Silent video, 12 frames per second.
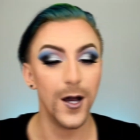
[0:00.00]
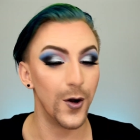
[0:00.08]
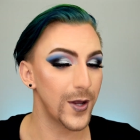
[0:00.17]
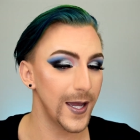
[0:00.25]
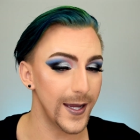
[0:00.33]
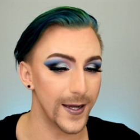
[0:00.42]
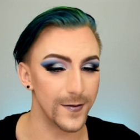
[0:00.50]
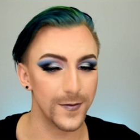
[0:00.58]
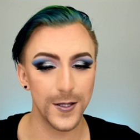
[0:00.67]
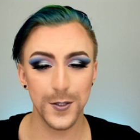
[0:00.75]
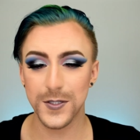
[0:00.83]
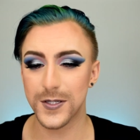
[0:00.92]
Okay,
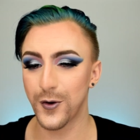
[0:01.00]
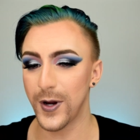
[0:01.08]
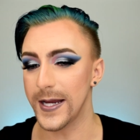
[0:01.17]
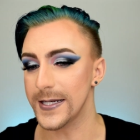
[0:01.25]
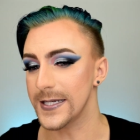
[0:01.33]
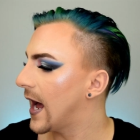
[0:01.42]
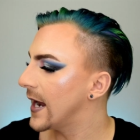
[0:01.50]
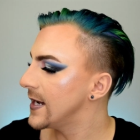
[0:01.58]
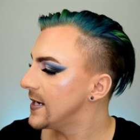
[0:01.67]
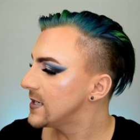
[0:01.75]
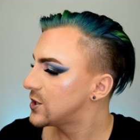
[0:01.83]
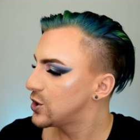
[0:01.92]
that looks great. I
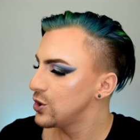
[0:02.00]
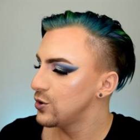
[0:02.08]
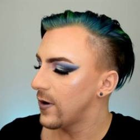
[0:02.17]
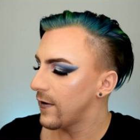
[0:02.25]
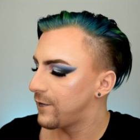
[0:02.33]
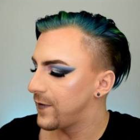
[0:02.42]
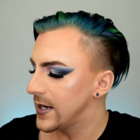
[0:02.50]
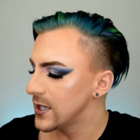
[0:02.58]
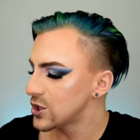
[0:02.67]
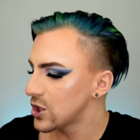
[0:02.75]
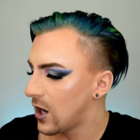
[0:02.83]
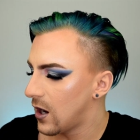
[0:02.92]
need to
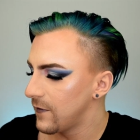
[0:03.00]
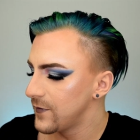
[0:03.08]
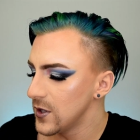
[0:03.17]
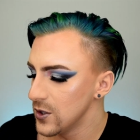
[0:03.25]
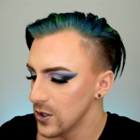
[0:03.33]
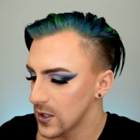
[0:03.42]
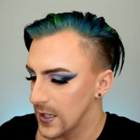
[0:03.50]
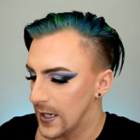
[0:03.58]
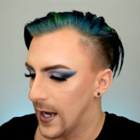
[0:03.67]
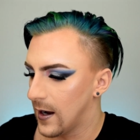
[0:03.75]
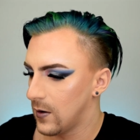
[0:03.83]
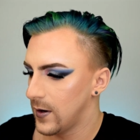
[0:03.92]
finish off the look
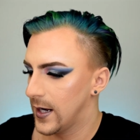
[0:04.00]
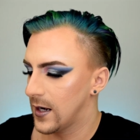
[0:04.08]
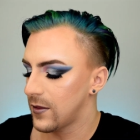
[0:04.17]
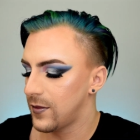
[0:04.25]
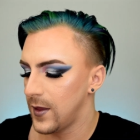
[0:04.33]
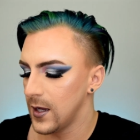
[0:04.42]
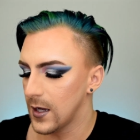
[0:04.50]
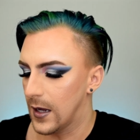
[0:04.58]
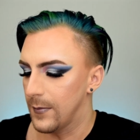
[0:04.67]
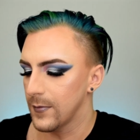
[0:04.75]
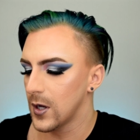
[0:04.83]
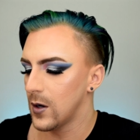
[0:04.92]
now, and I think
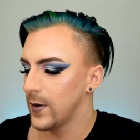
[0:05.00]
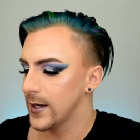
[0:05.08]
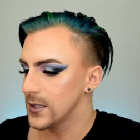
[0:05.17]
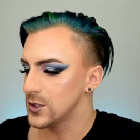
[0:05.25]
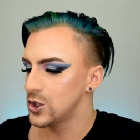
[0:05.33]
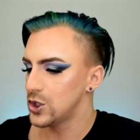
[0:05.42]
I'm going